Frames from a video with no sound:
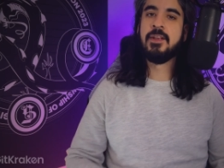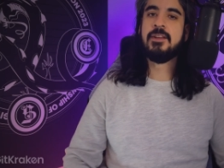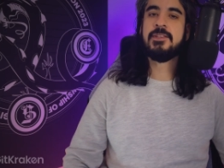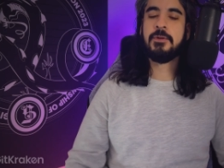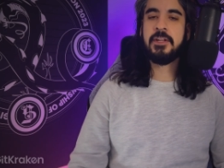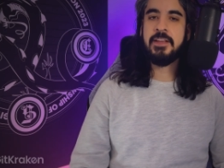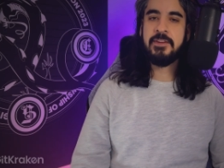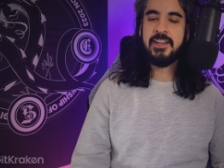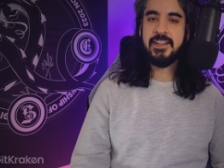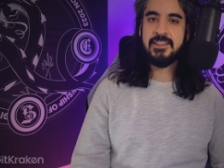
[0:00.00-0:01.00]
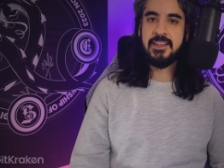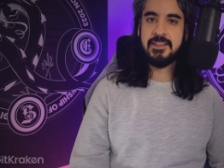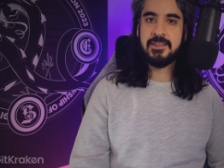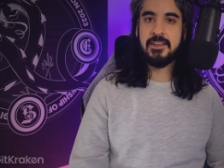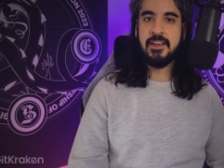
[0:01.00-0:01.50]
So in eleven point
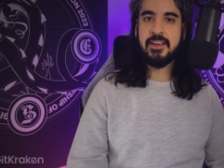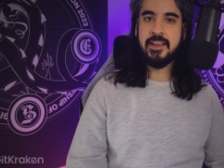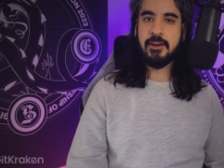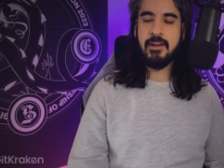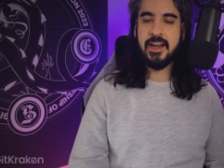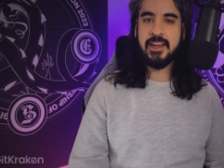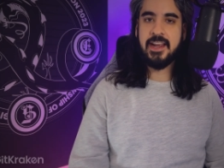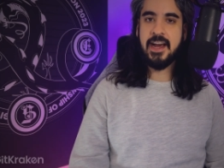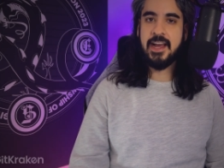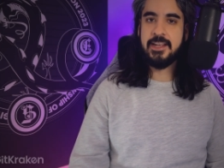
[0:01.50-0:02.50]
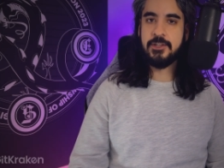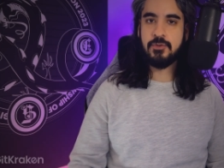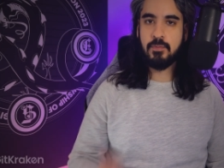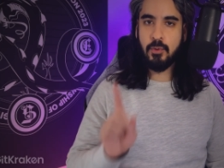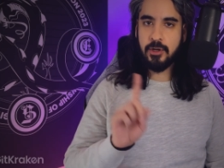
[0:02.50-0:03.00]
six, GitKraken A I
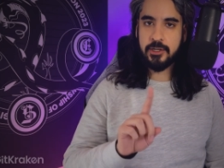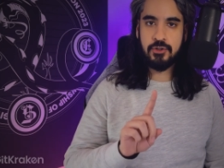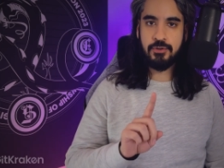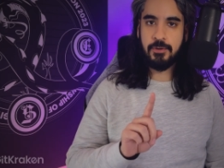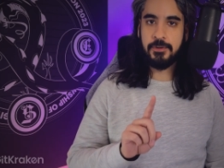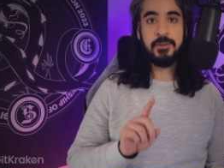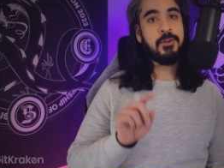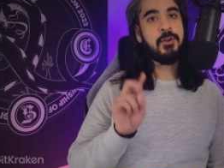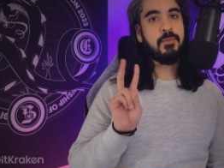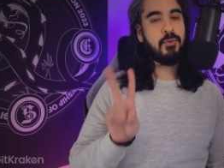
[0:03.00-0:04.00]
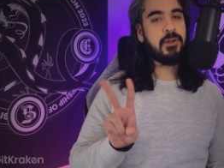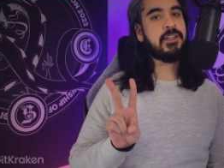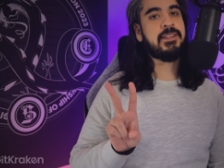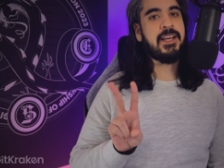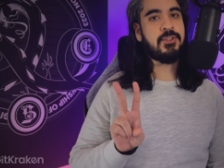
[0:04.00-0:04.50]
is more controlled, more
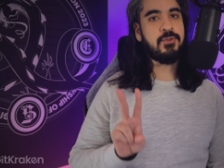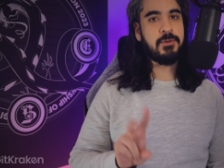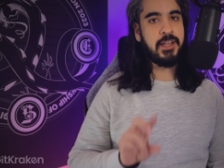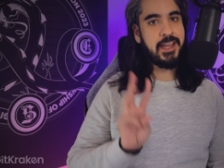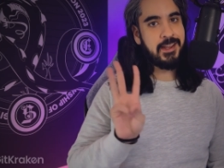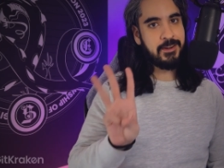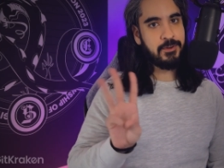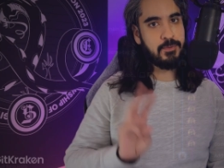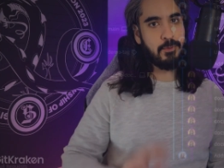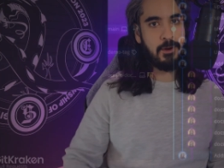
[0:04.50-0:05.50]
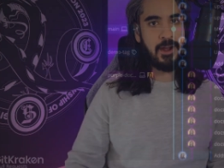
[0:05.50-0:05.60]
contextual, and more